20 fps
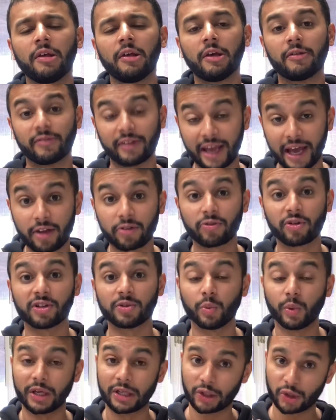And the answer
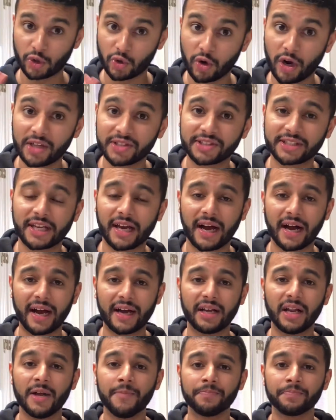is we can trust
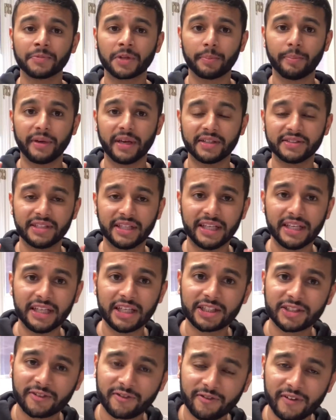God because He
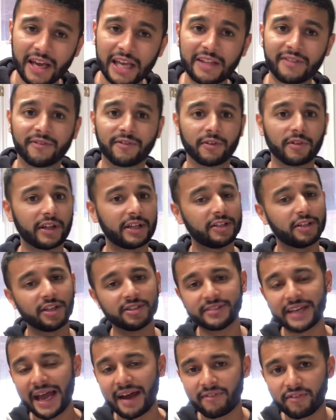is faithful and
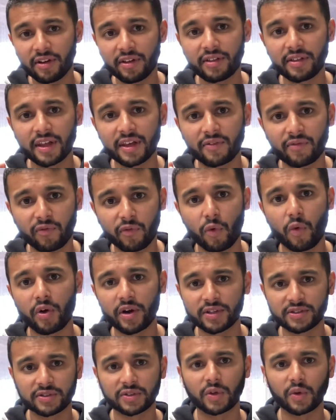does everything for
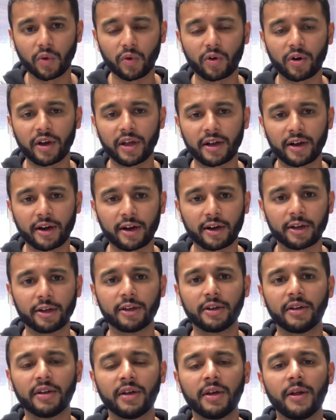His glory and our
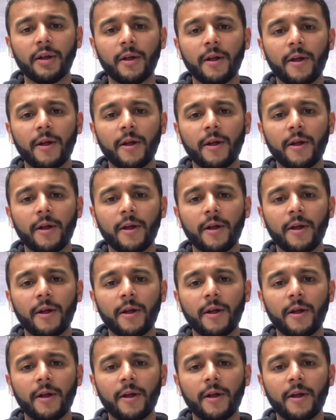good.